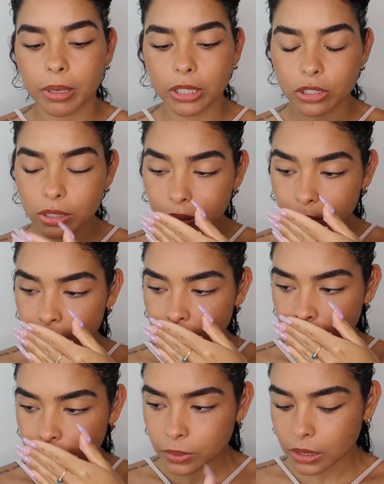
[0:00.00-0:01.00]
mentioned.
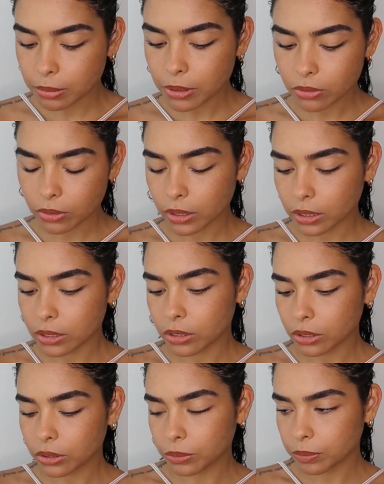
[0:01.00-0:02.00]
It smells really good
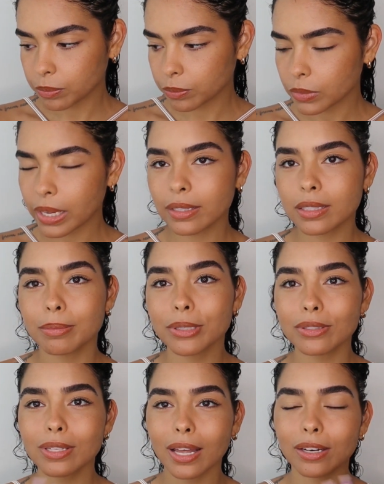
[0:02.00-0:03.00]
too. It
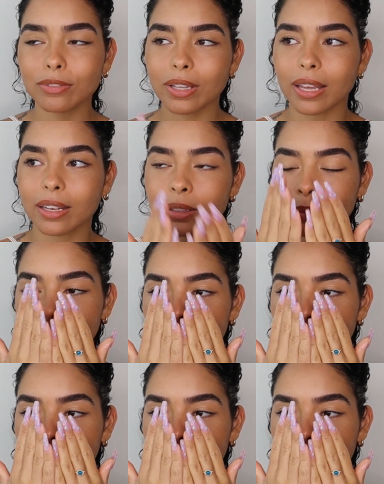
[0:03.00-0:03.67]
smells kind of like